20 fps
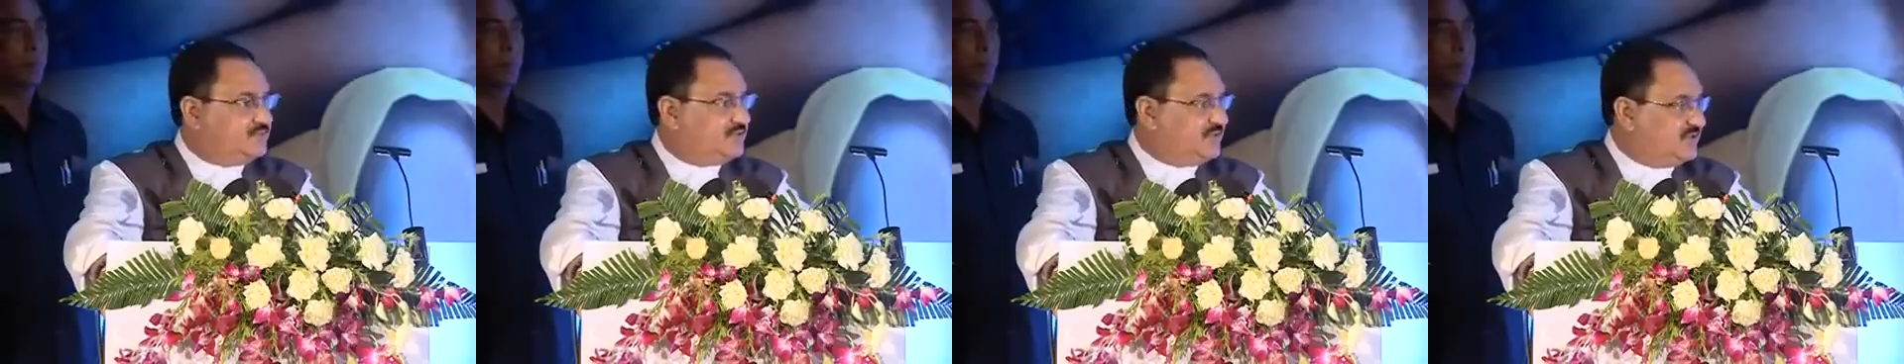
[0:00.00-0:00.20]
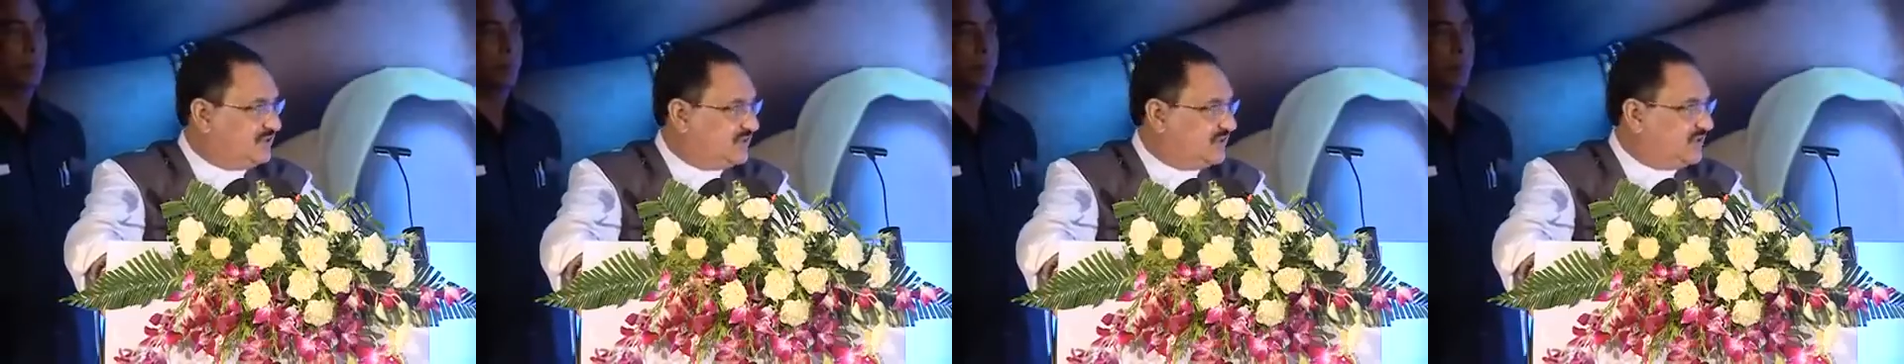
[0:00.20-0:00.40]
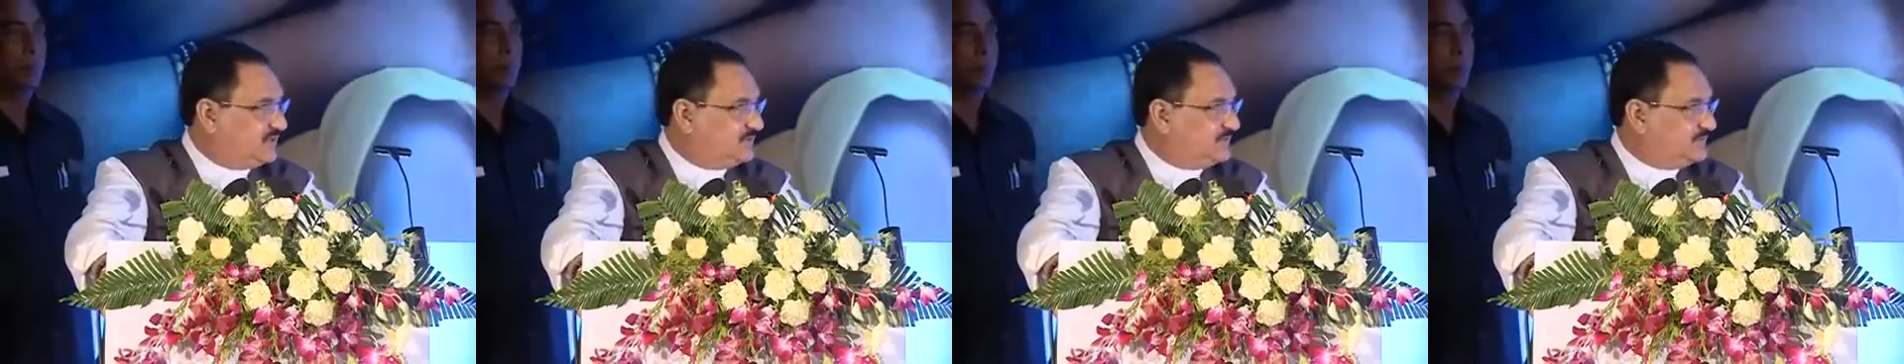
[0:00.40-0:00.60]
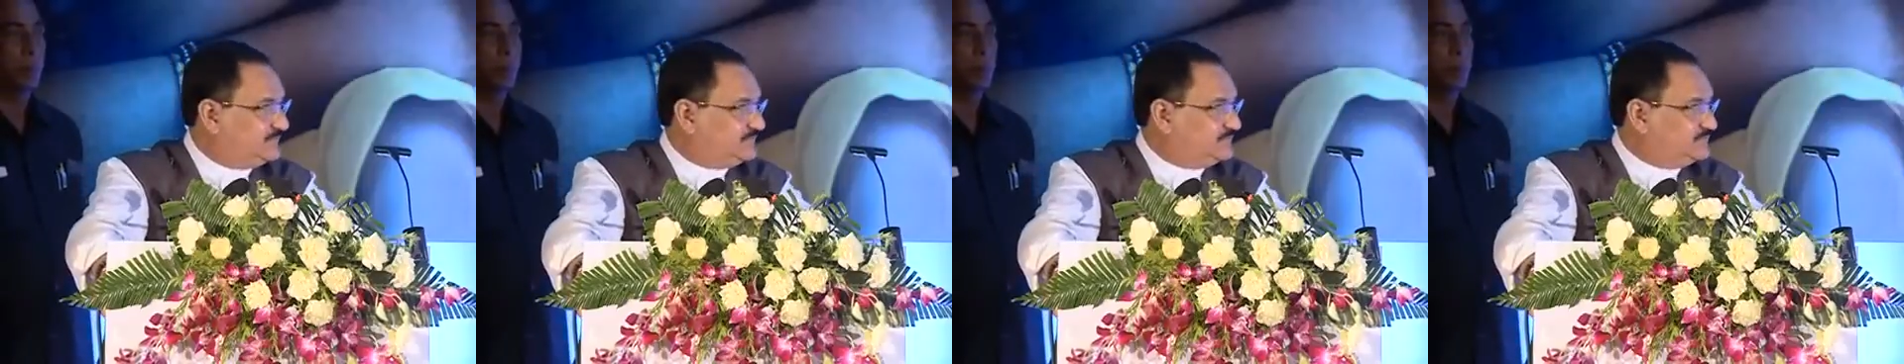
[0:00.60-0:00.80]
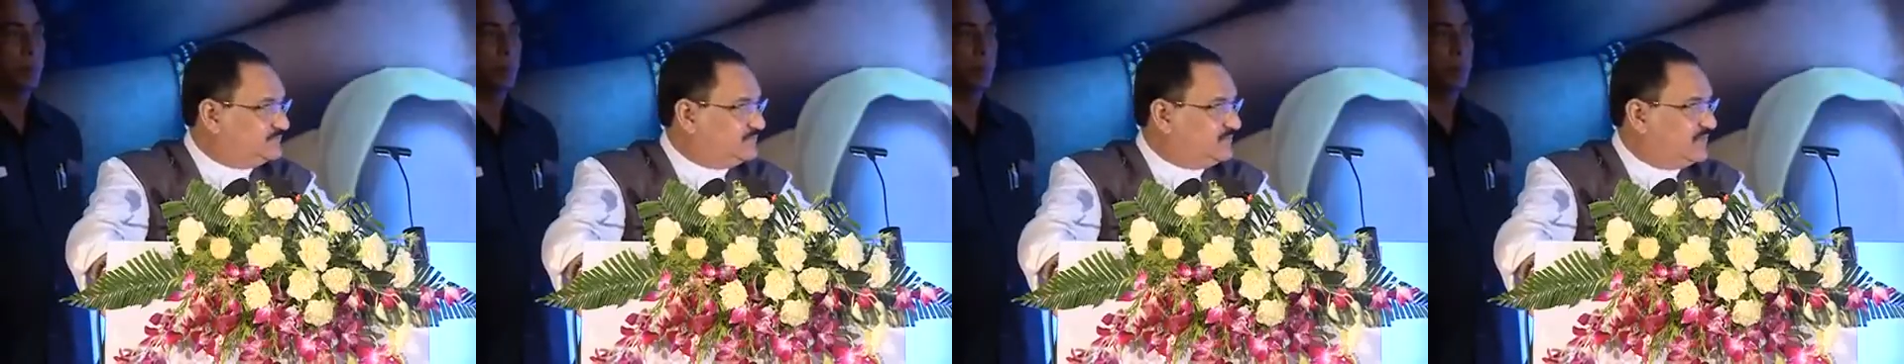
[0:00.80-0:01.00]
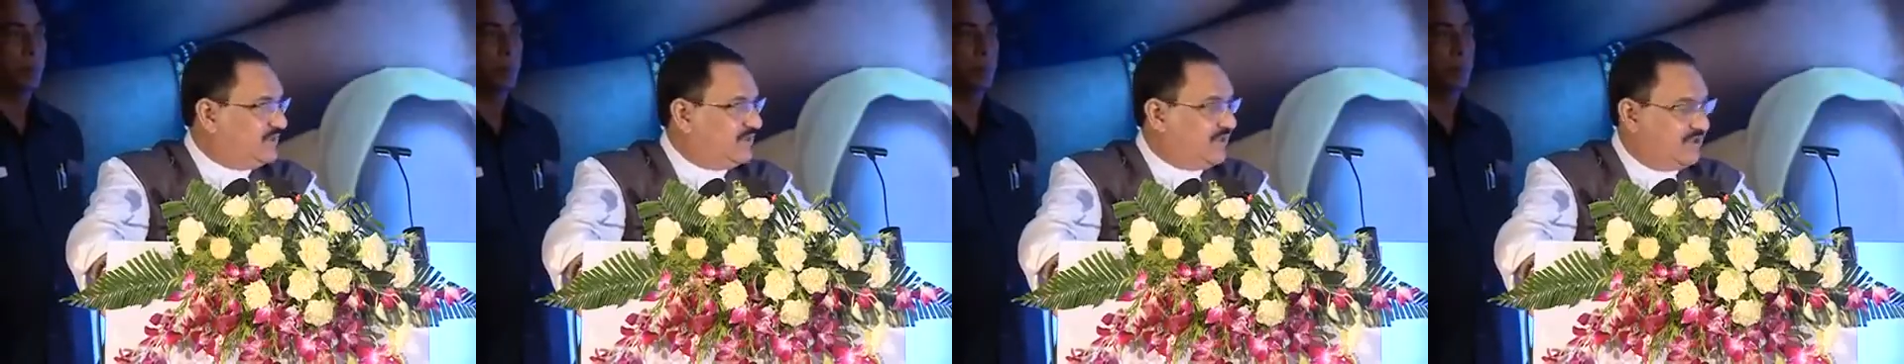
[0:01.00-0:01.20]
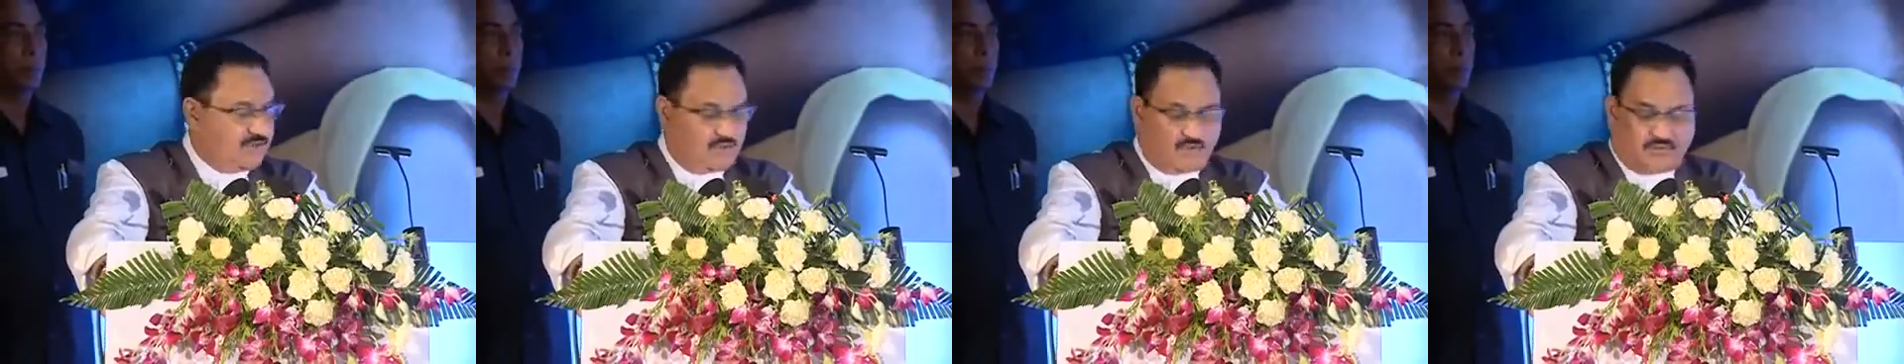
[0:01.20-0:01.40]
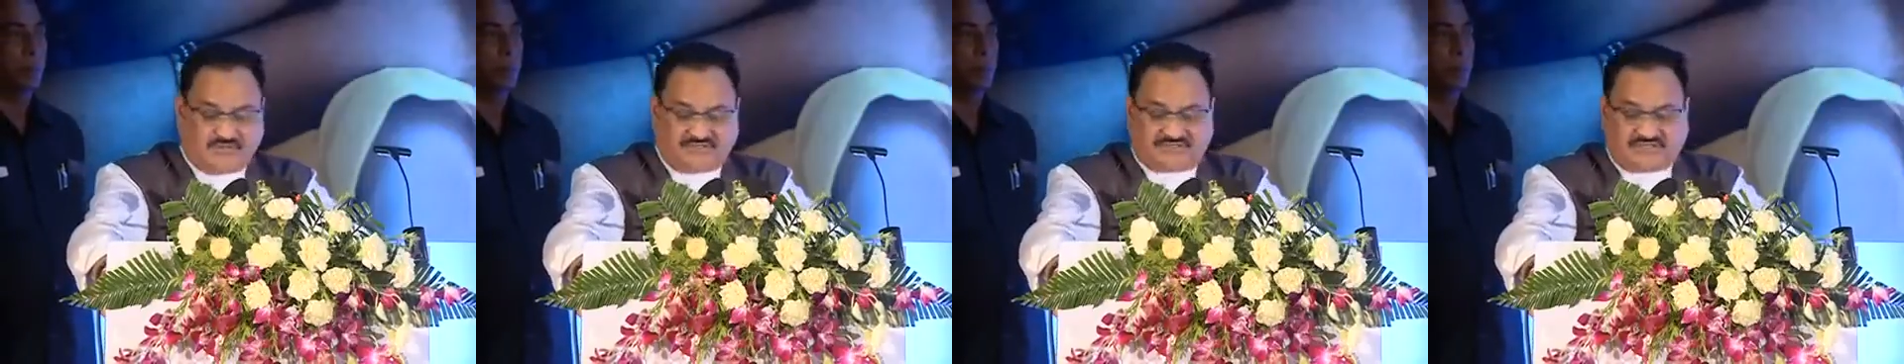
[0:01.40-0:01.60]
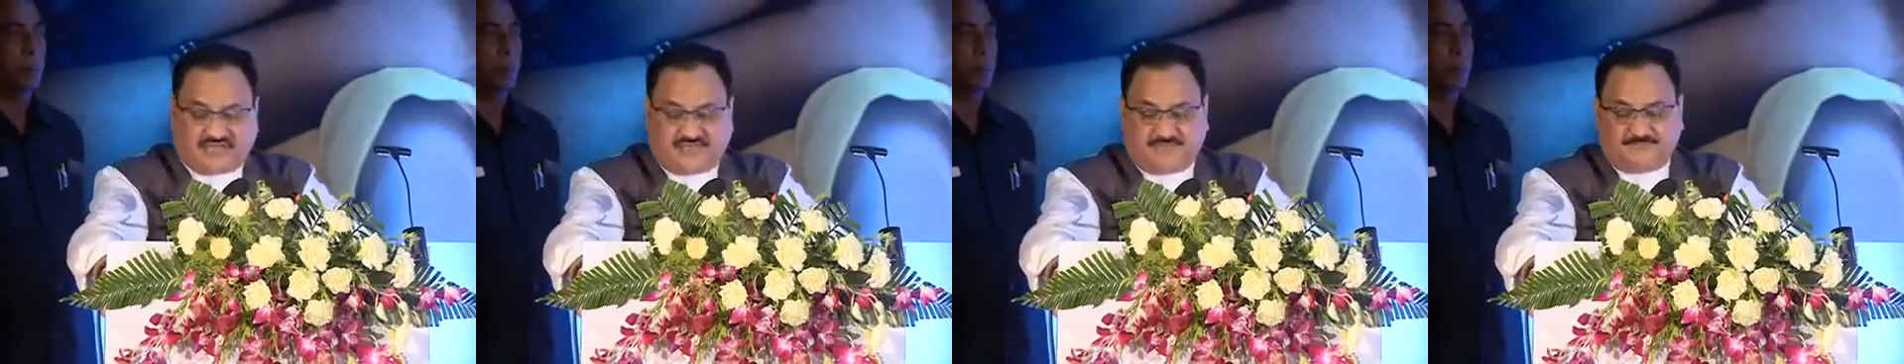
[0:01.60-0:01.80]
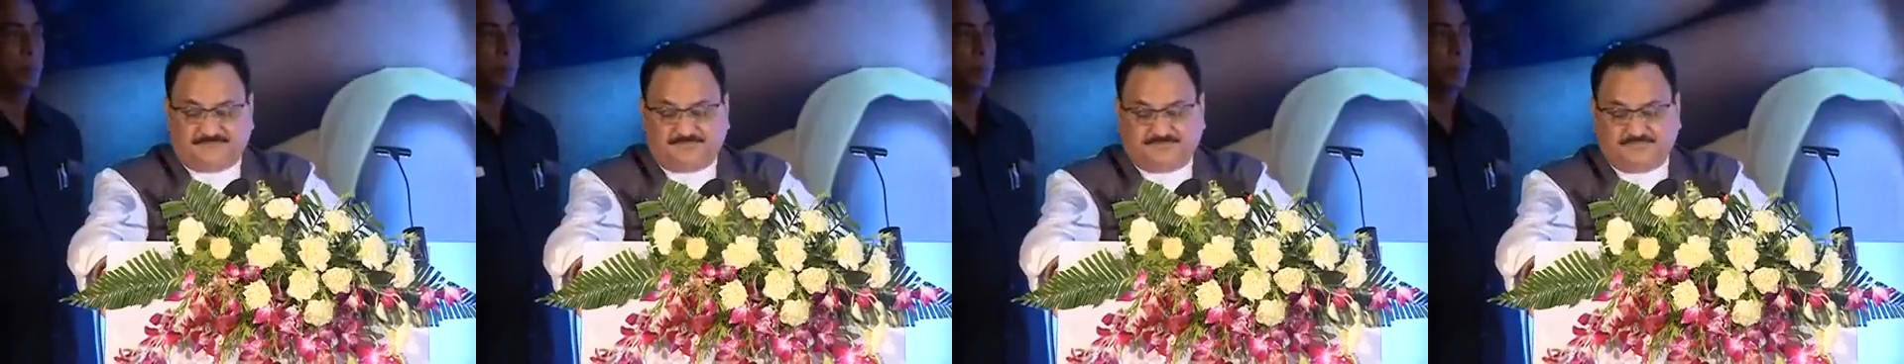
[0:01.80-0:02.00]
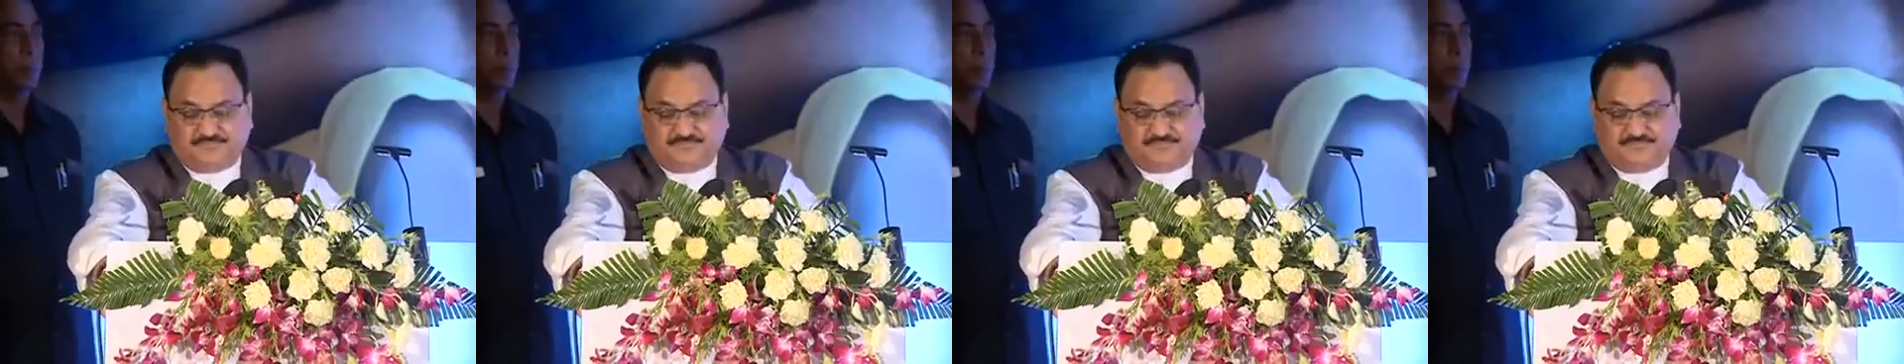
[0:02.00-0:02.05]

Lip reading: here in Orissa.